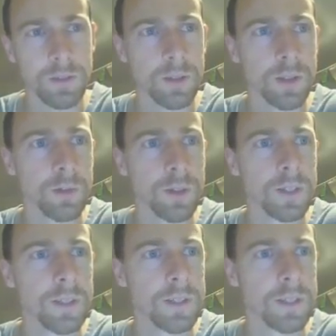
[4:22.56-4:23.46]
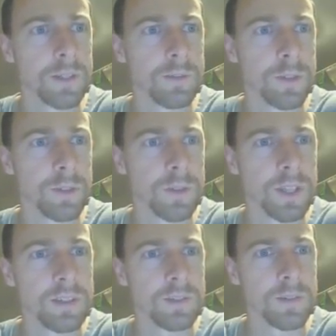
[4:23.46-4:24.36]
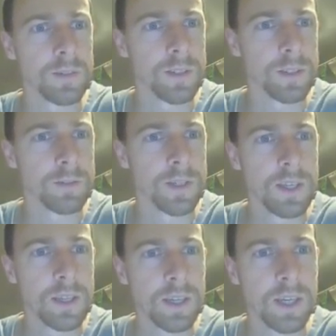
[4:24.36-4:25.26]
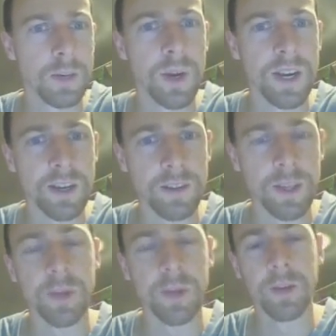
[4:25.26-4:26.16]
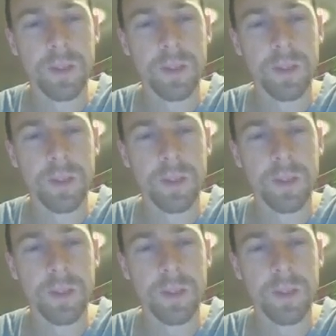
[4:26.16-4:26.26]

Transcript: Oh no, I get confused with that stuff. 180. There we go.